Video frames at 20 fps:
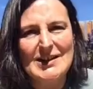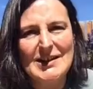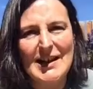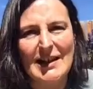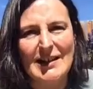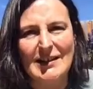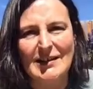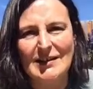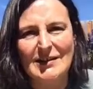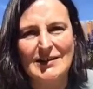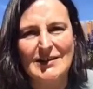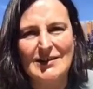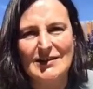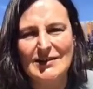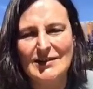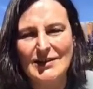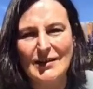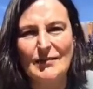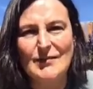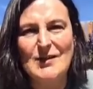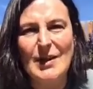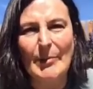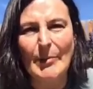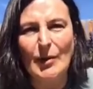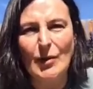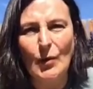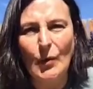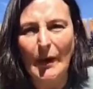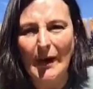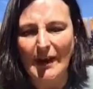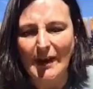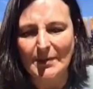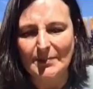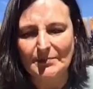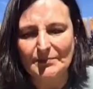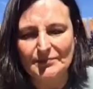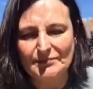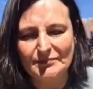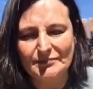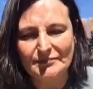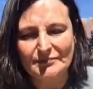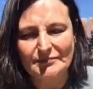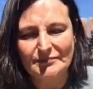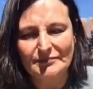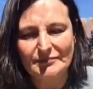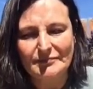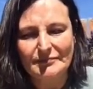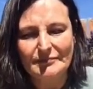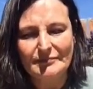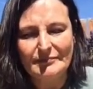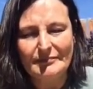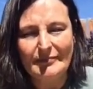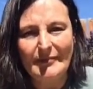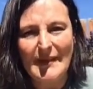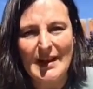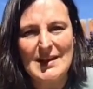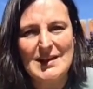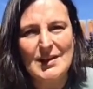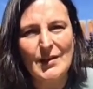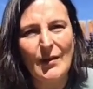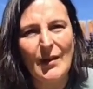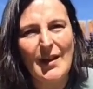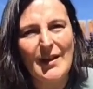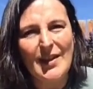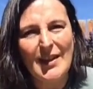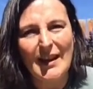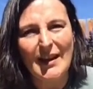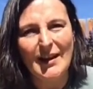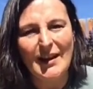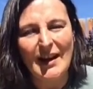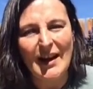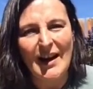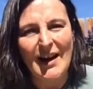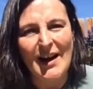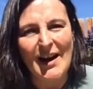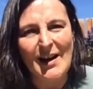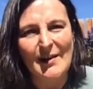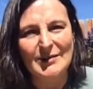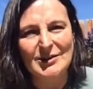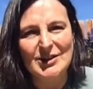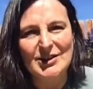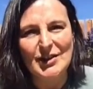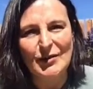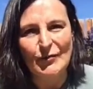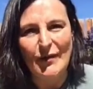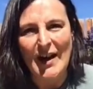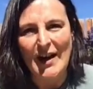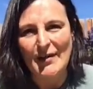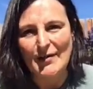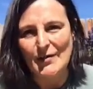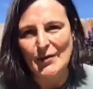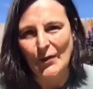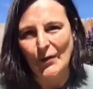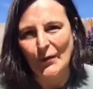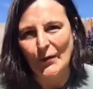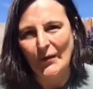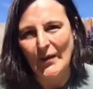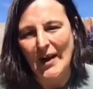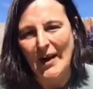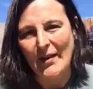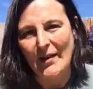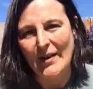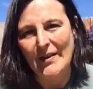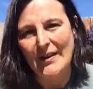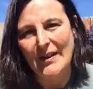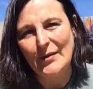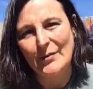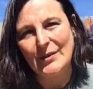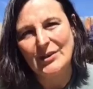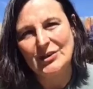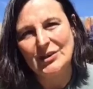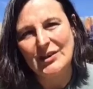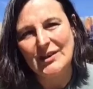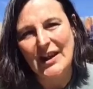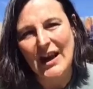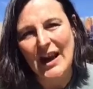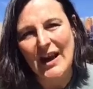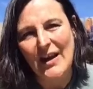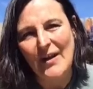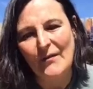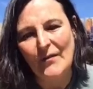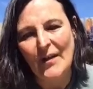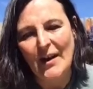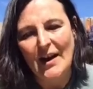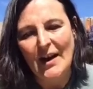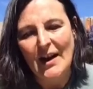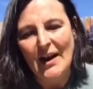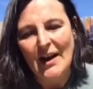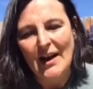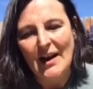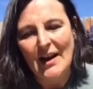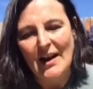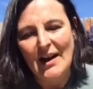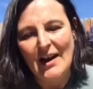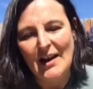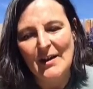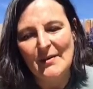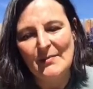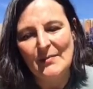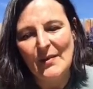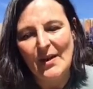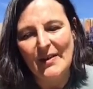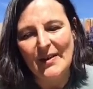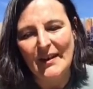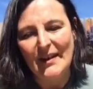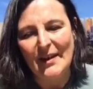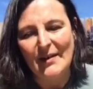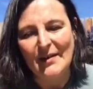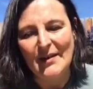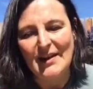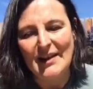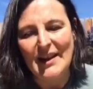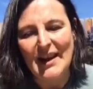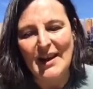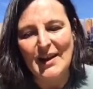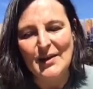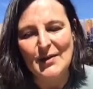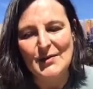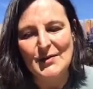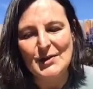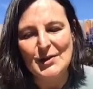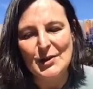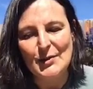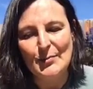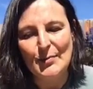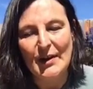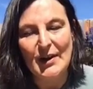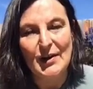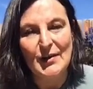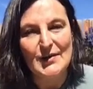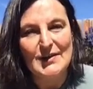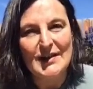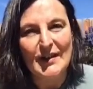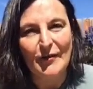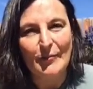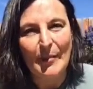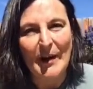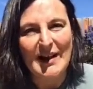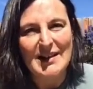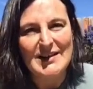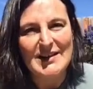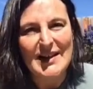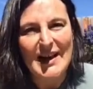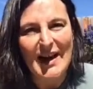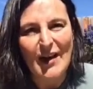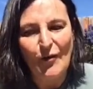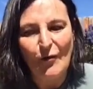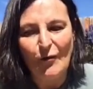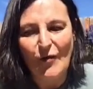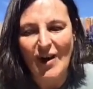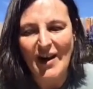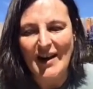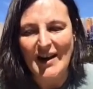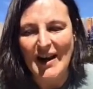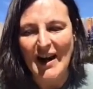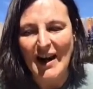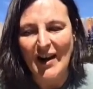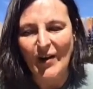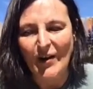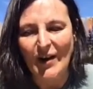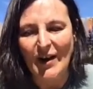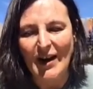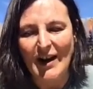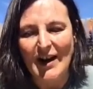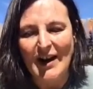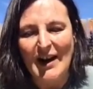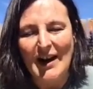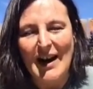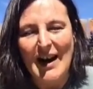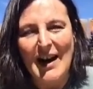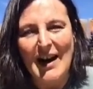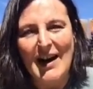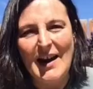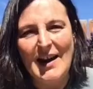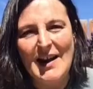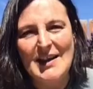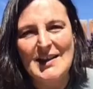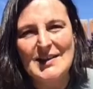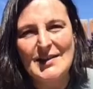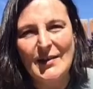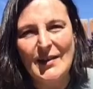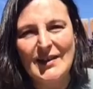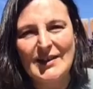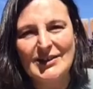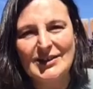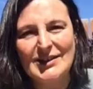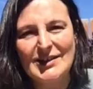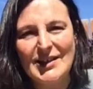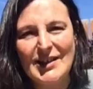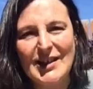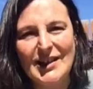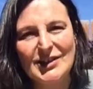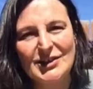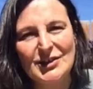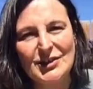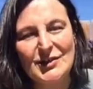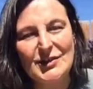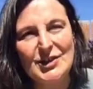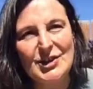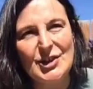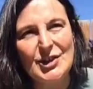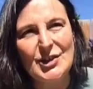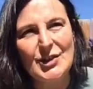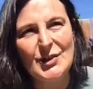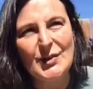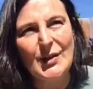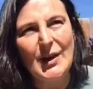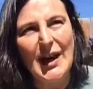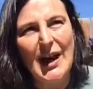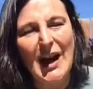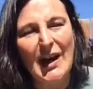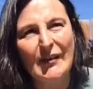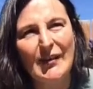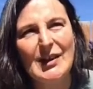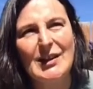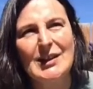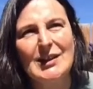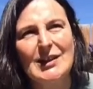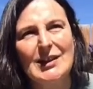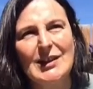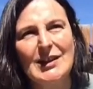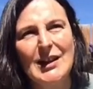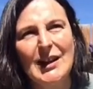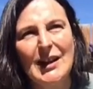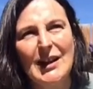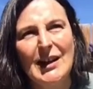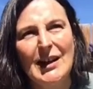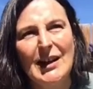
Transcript: settled, sort of double quick. So I think, just to round off now, I think we should have, I think I'm going to get you to bring yourself back to now, right now. So I just urge you to have a little